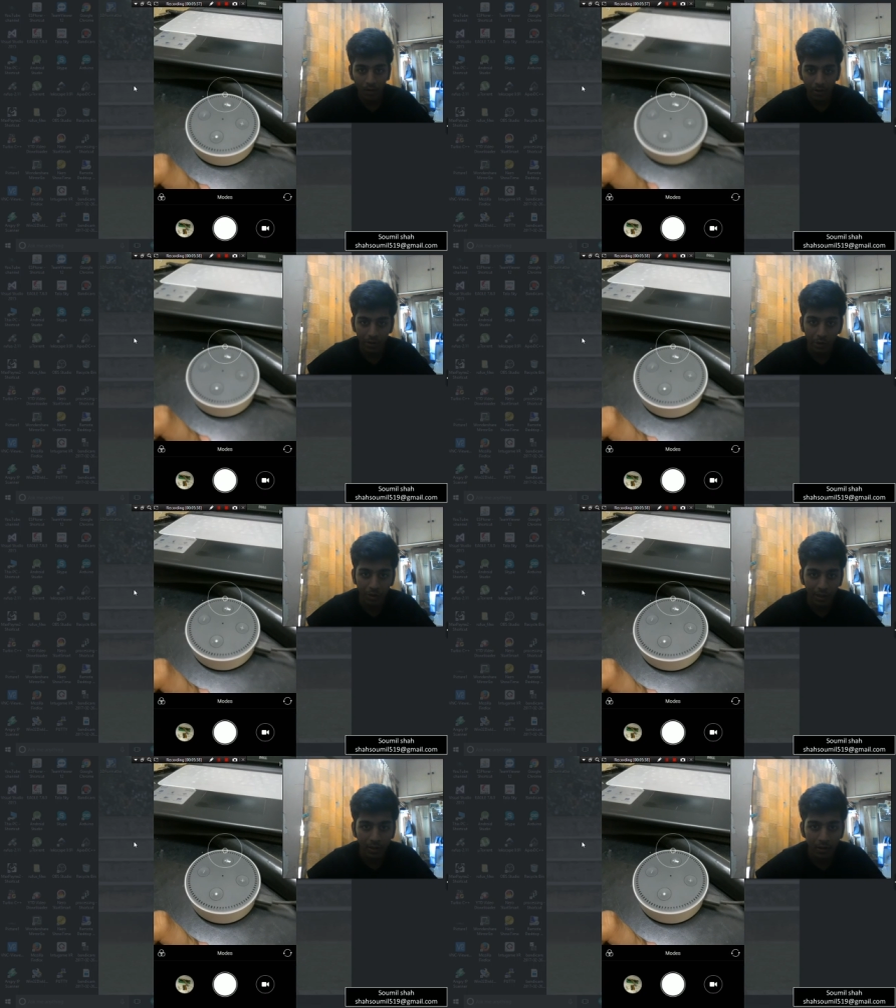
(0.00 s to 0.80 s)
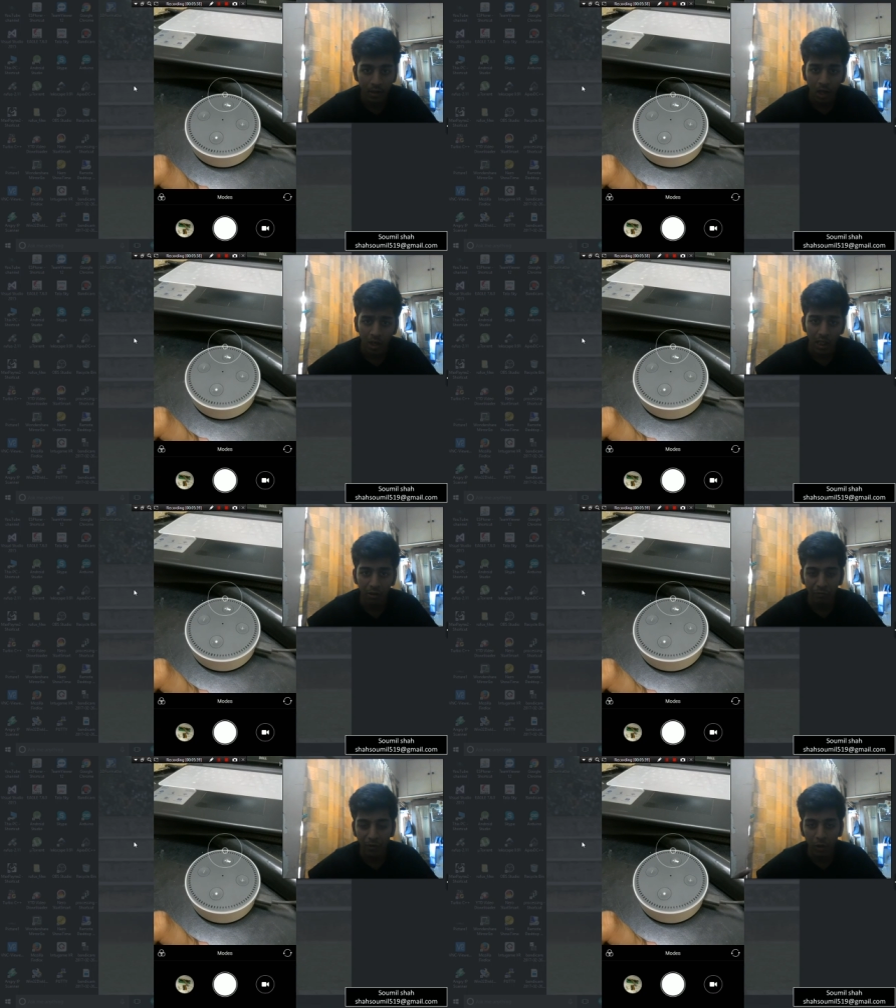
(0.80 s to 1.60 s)
You see? Now if
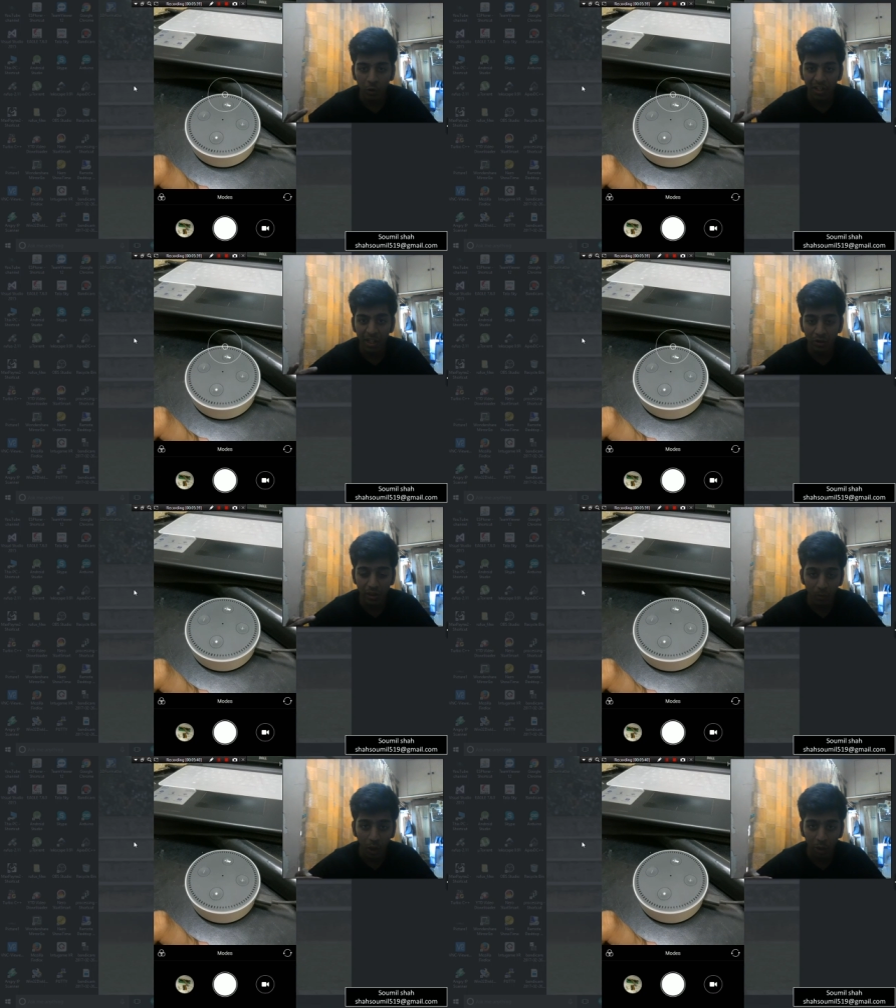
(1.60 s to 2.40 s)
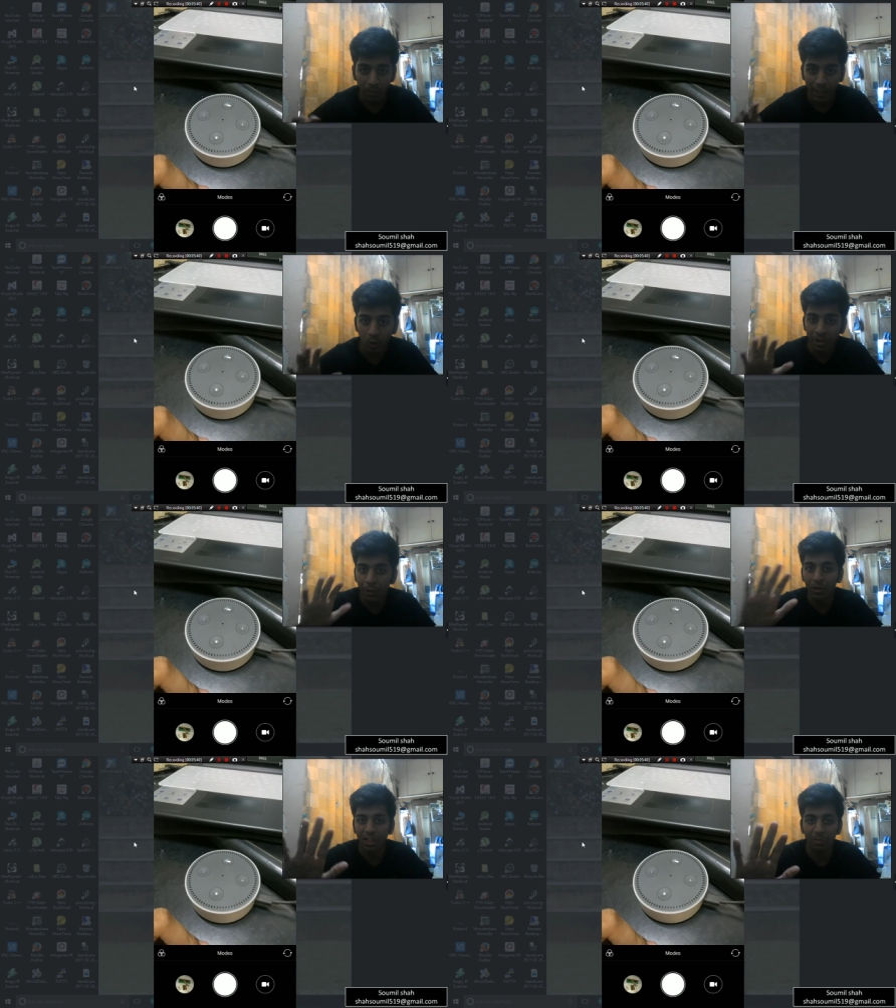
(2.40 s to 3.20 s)
I want to reduce the volume, I don't need to
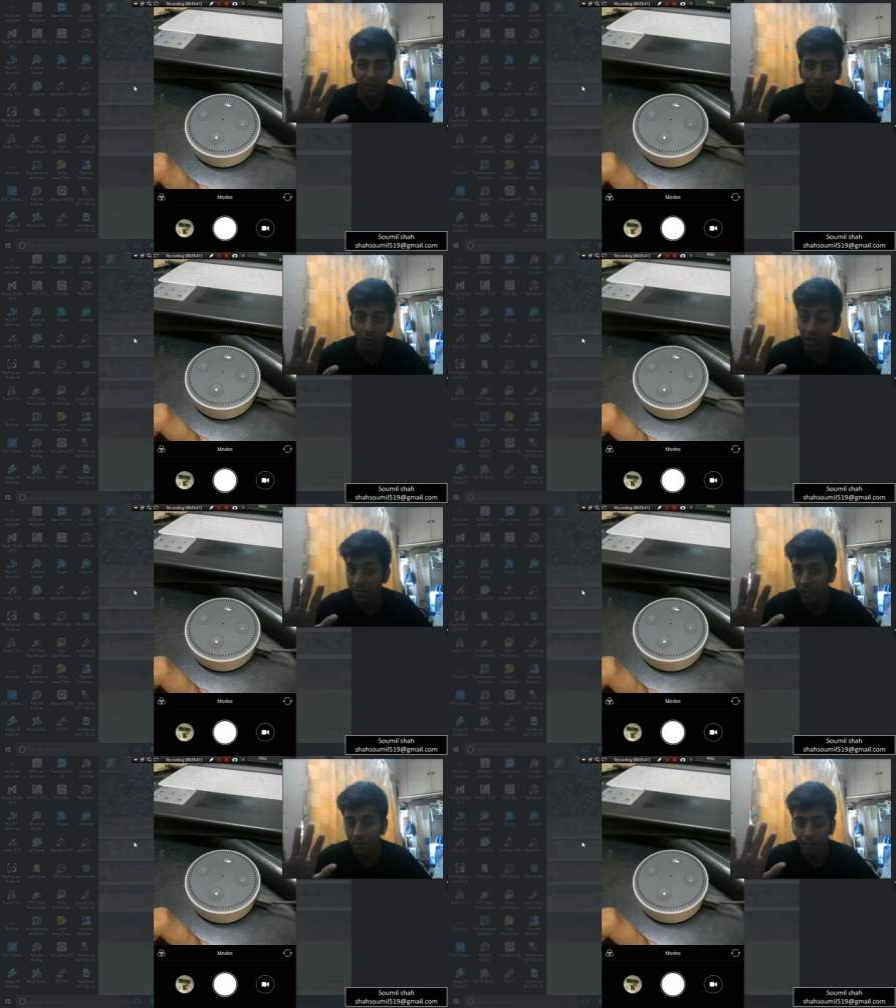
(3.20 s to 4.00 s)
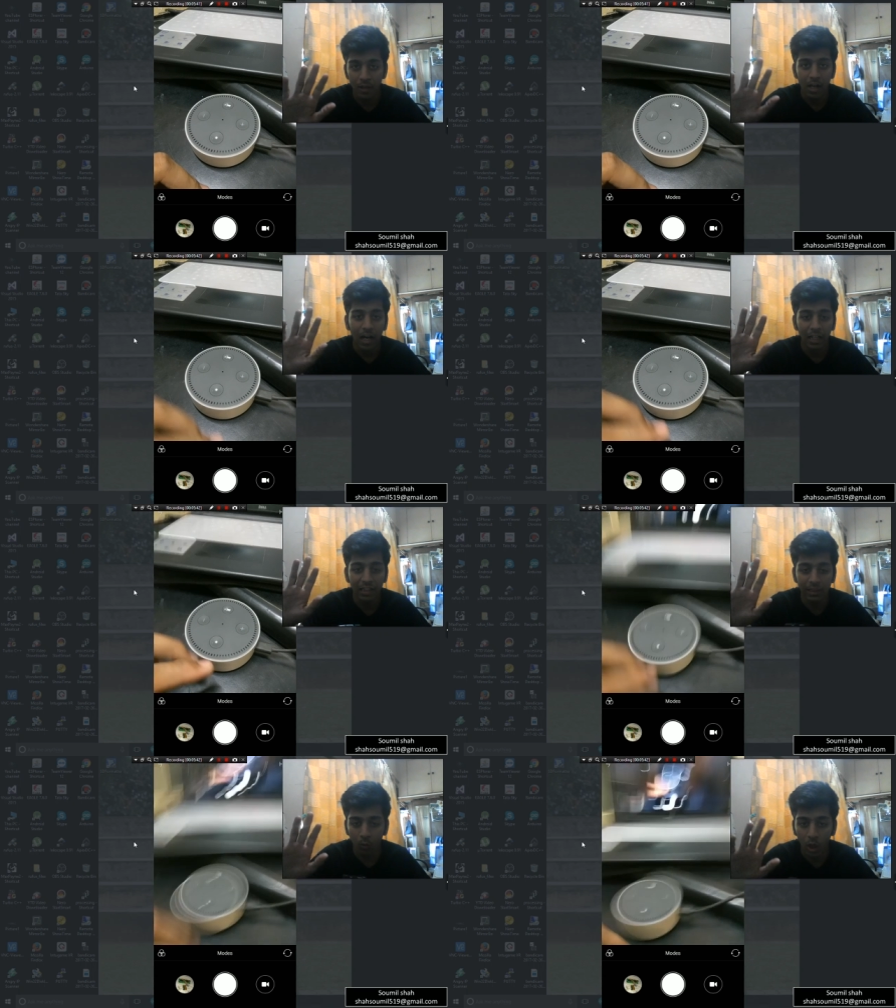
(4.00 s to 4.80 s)
touch my phone itself.
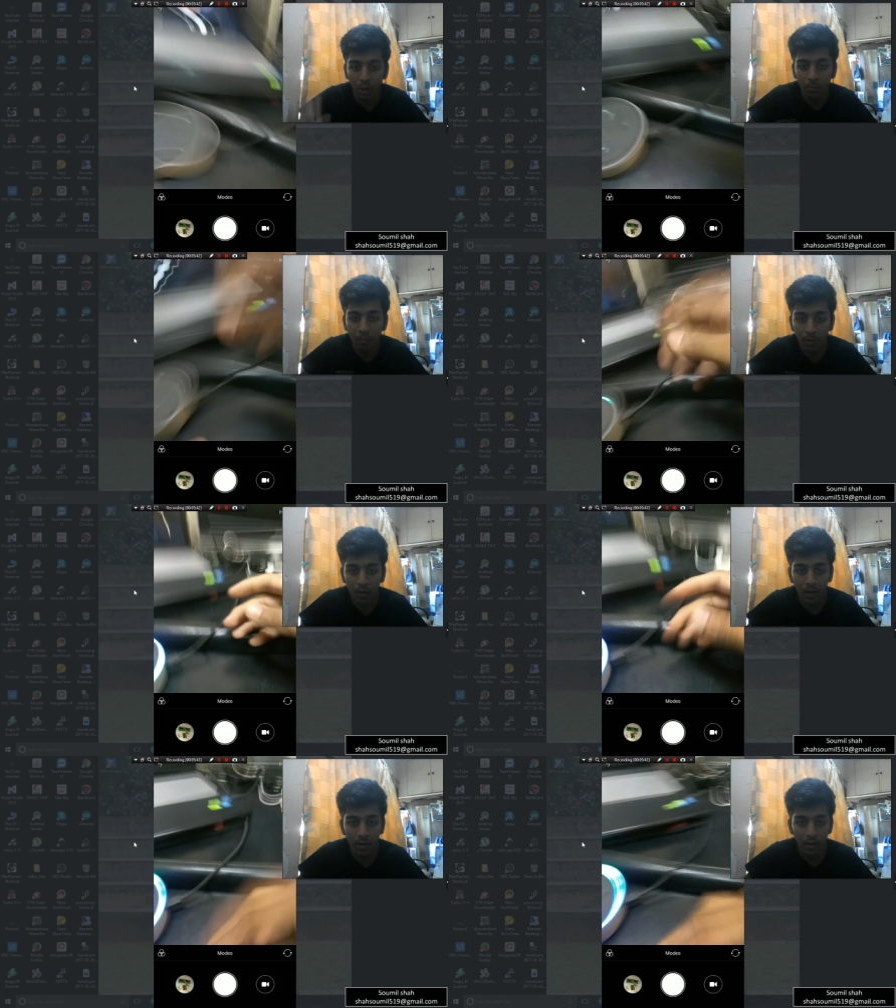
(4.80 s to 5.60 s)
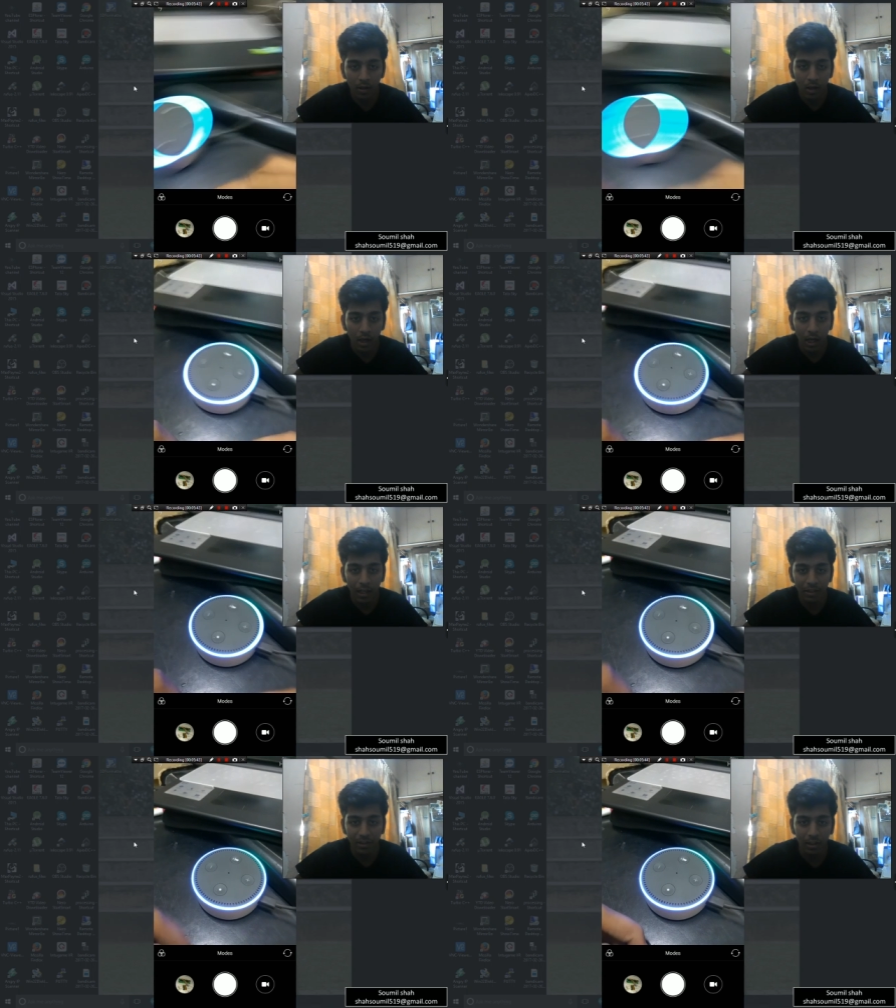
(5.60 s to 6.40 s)
Alexa volume.
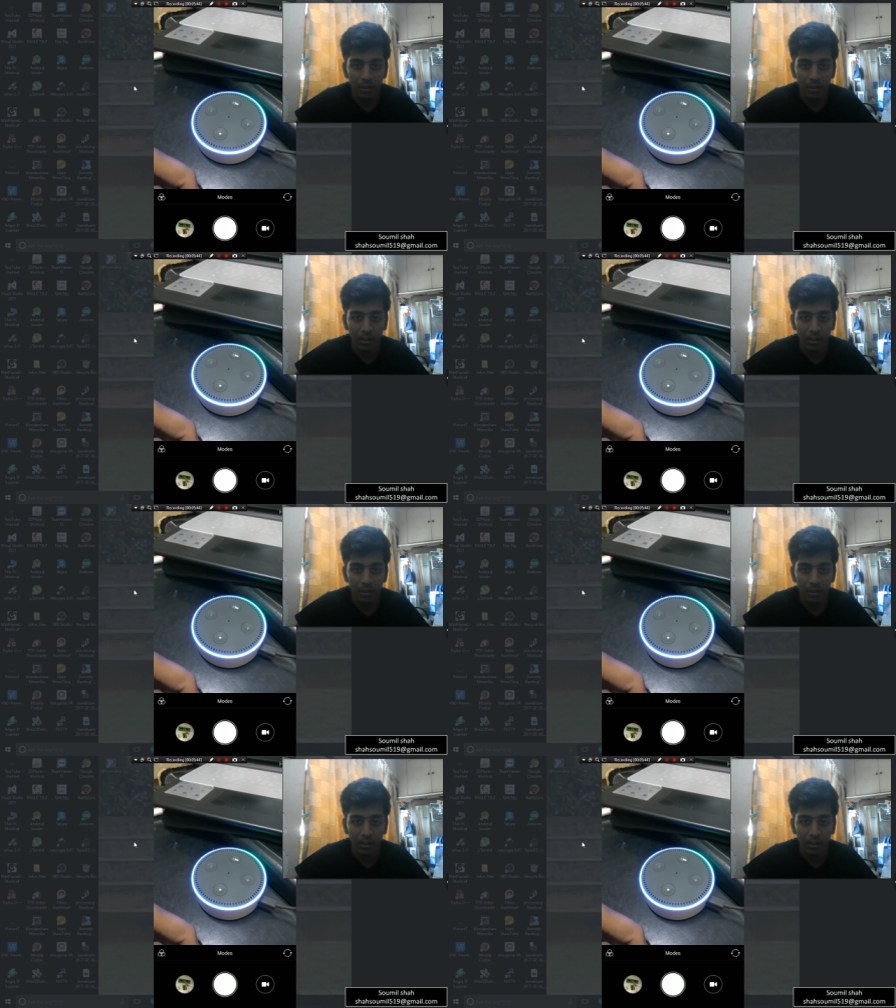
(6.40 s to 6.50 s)
Alexa